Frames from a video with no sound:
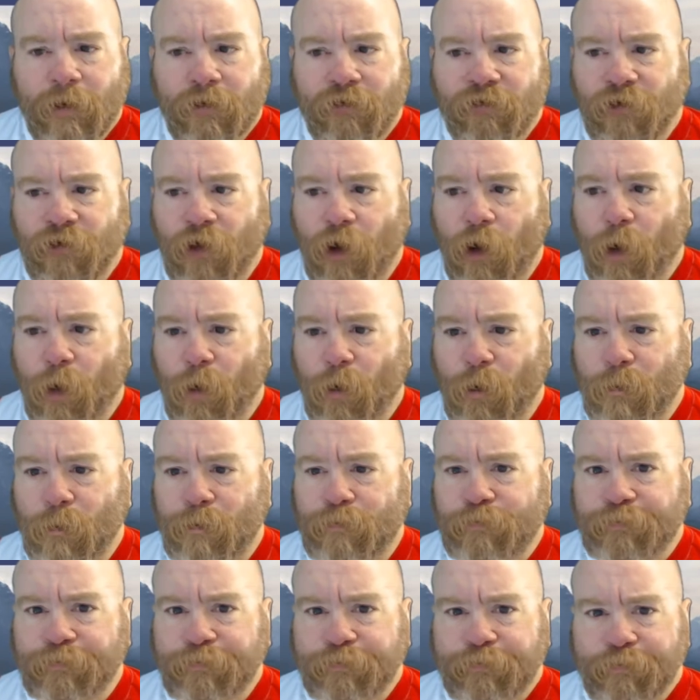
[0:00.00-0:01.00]
So
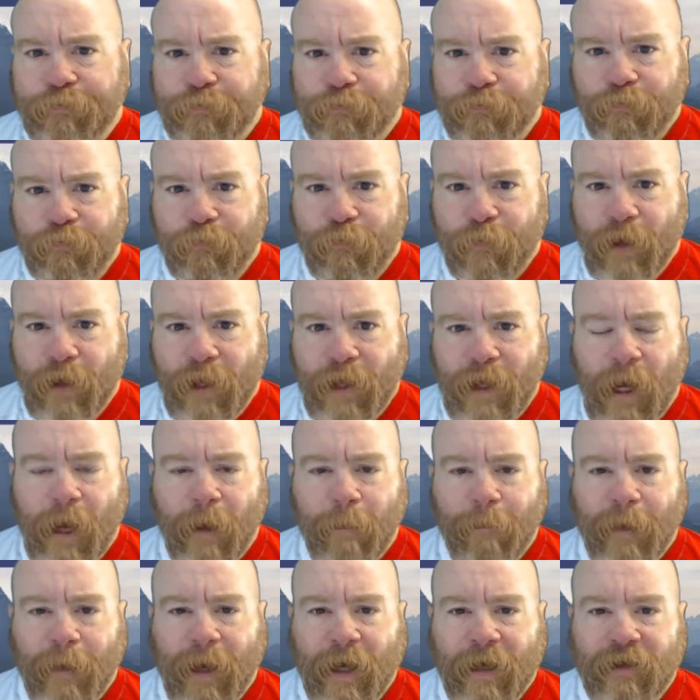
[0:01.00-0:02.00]
yeah,
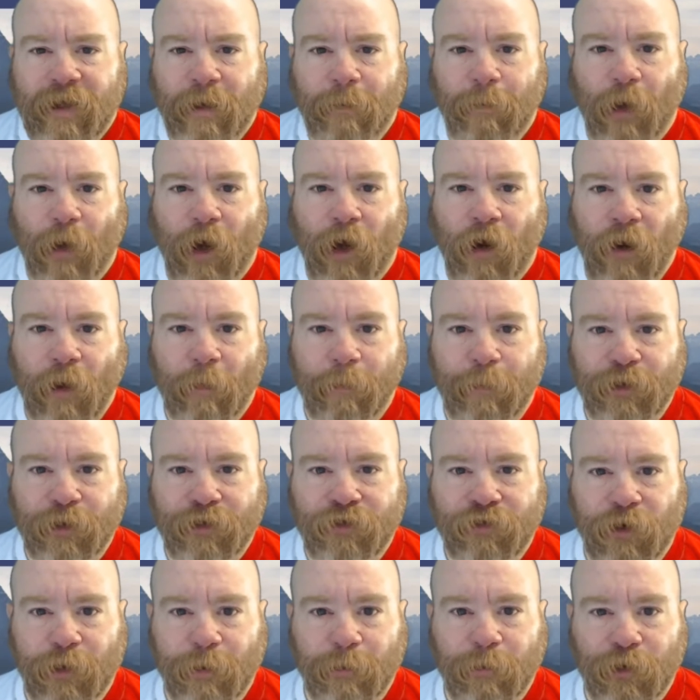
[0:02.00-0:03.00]
I packed them all up and
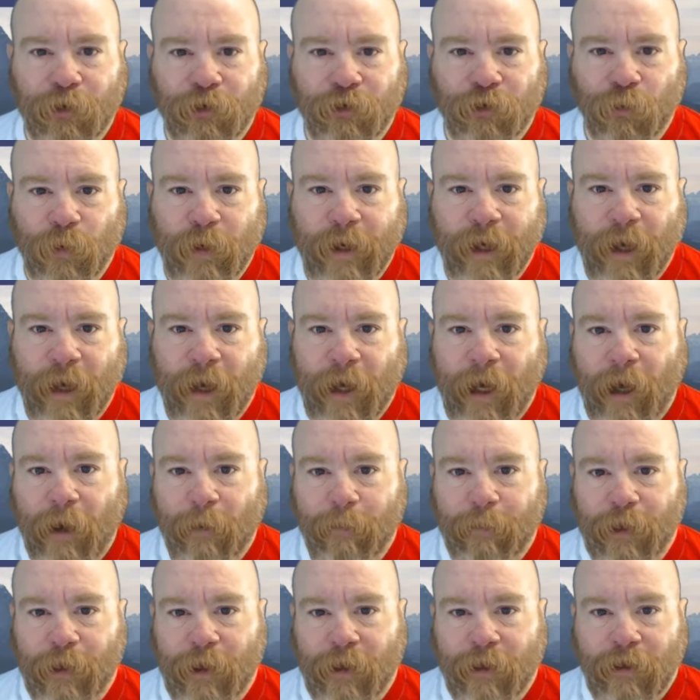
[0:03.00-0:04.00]
took them to the
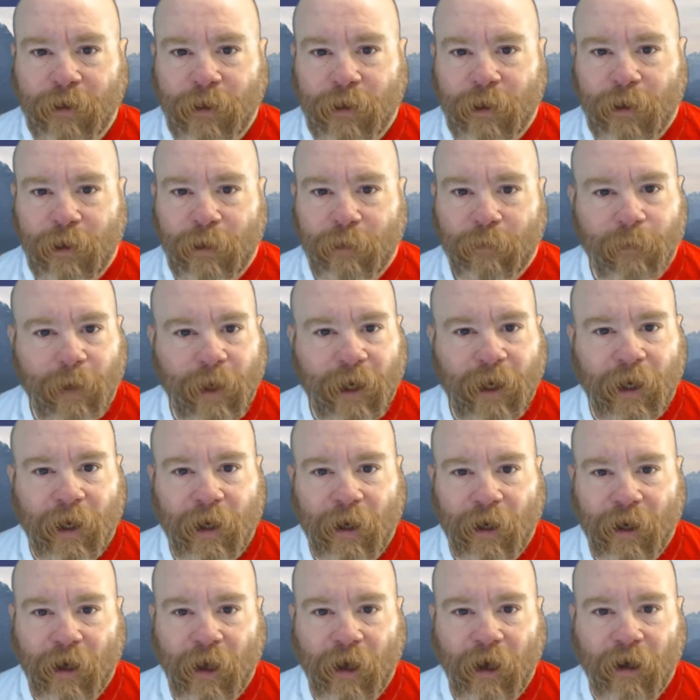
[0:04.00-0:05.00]
rehab, and
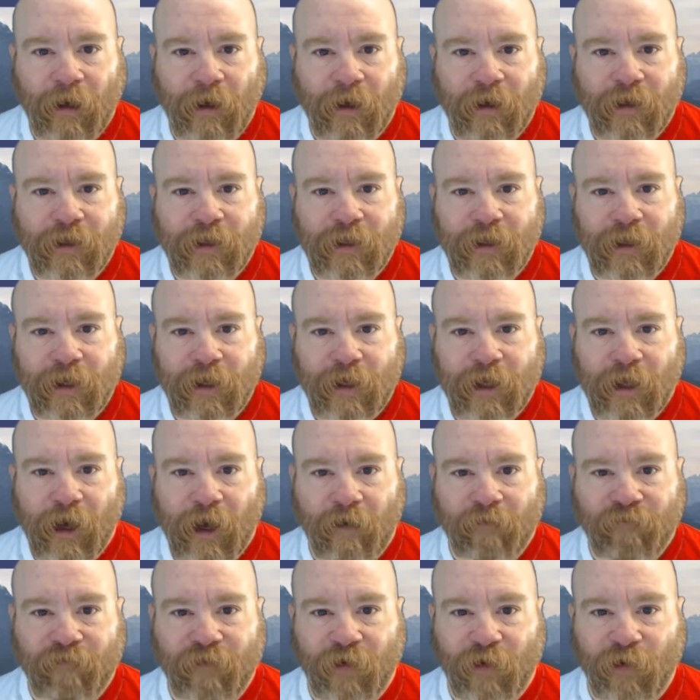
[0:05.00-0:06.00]
man, I
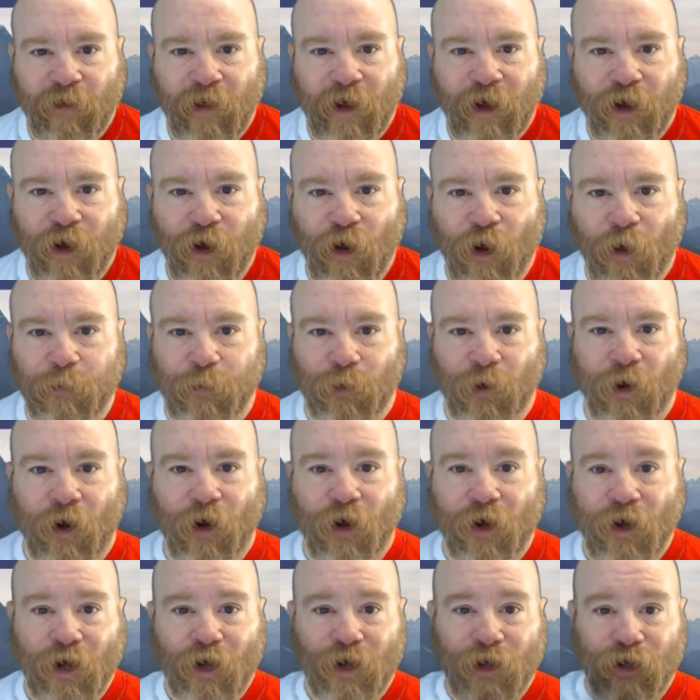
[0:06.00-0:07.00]
felt like
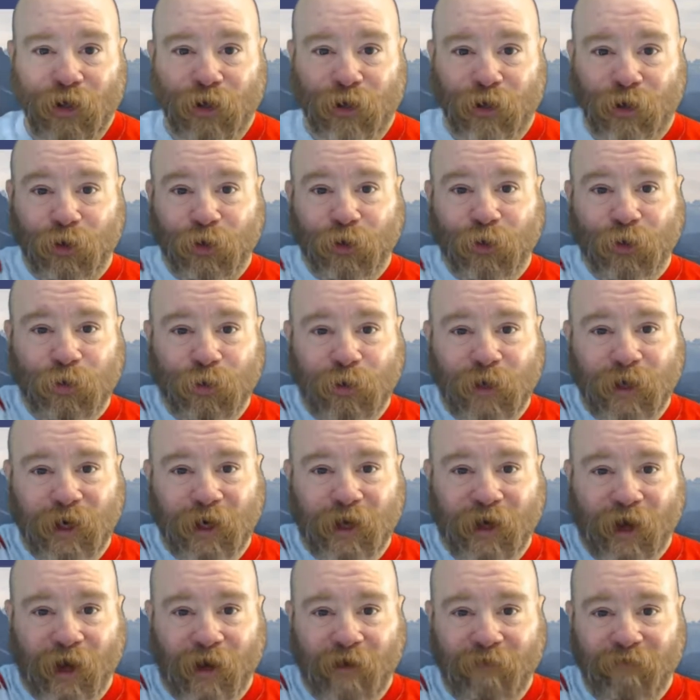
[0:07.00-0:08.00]
Oprah. You get
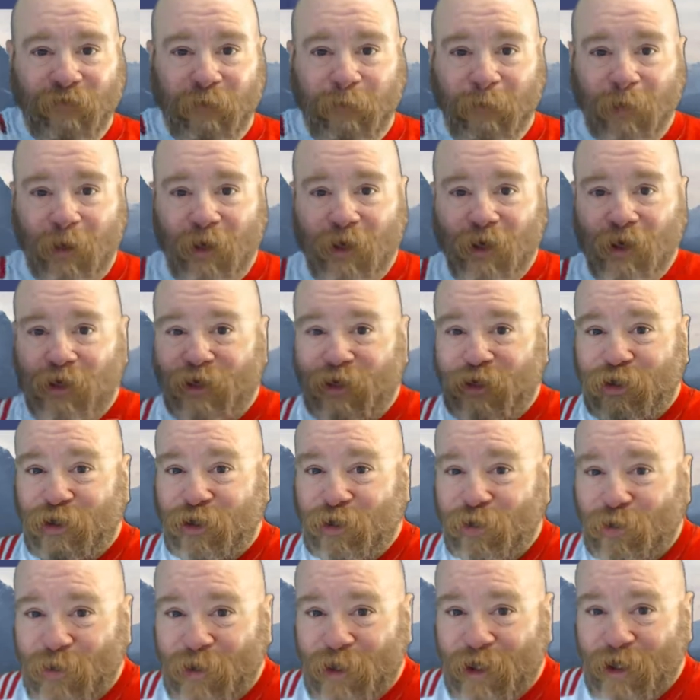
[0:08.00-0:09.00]
a coffee mug,
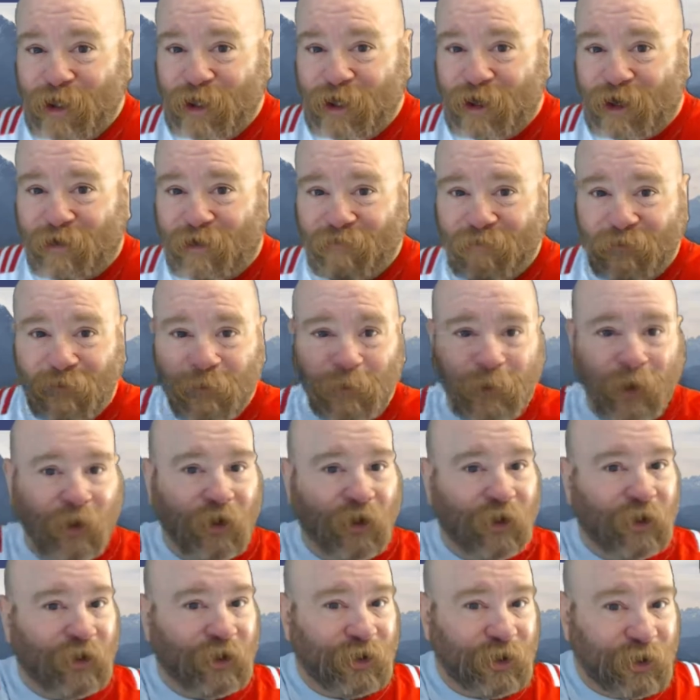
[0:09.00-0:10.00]
you get a coffee
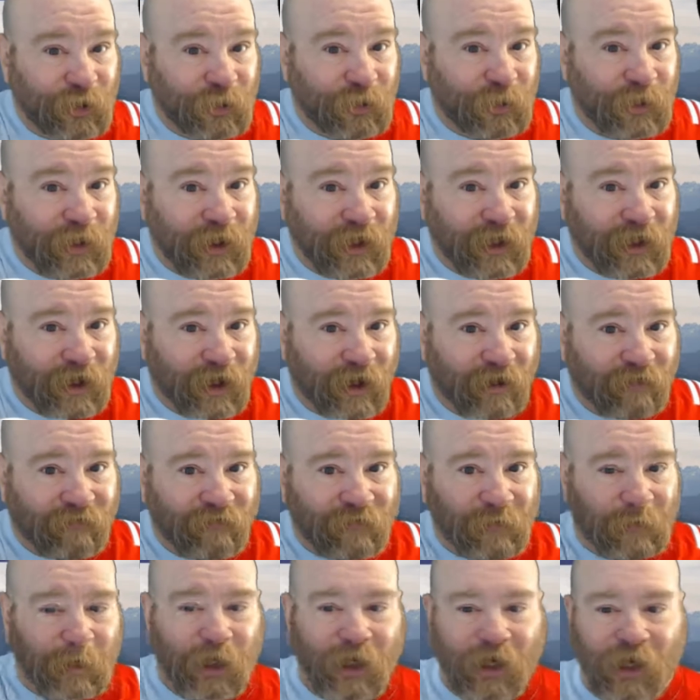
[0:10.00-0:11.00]
mug, you get a
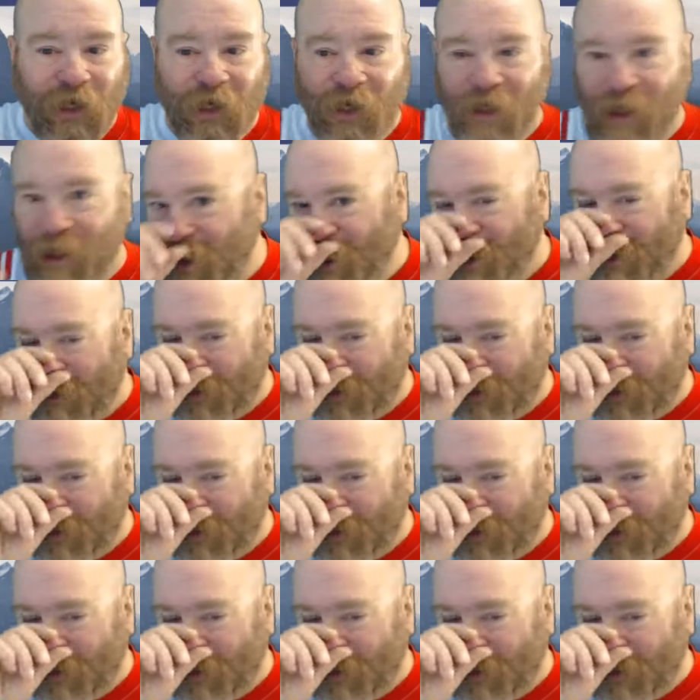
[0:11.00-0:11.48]
coffee mug.